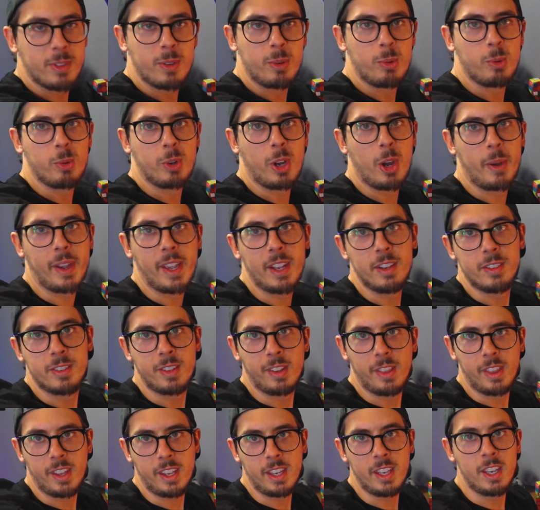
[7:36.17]
They're all going
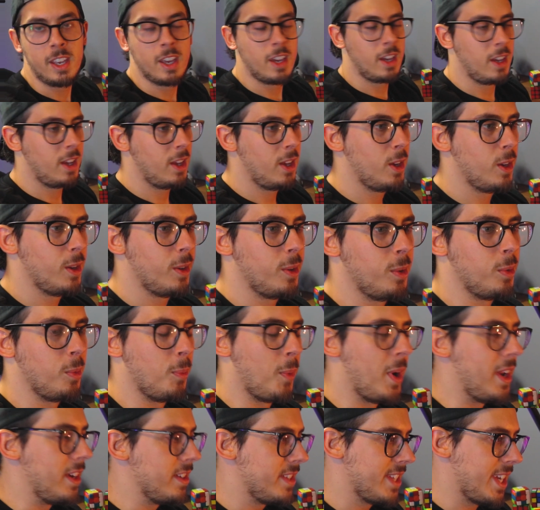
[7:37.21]
into the
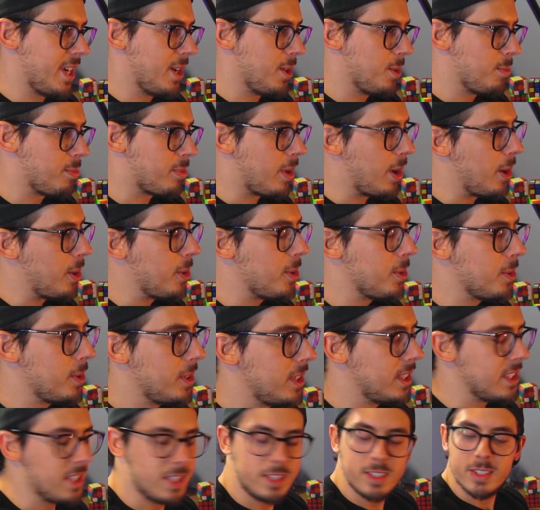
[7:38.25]
Wintel Pro.
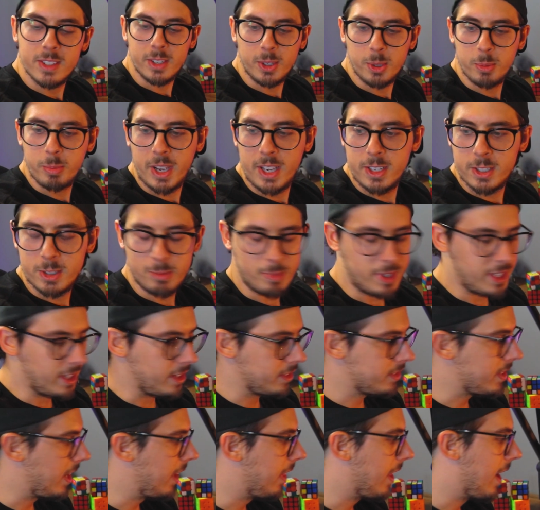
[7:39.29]
It still pains me to
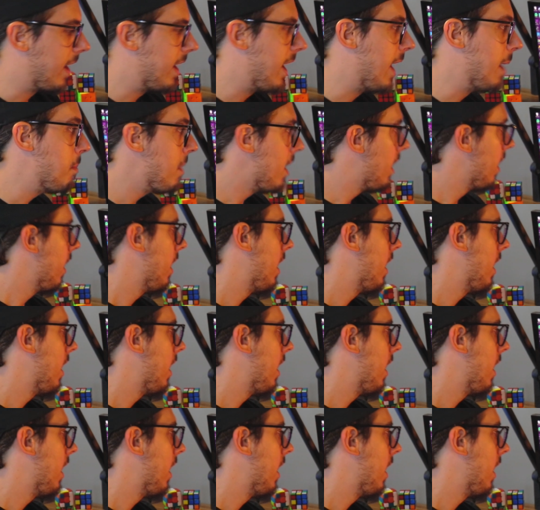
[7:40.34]
say that name.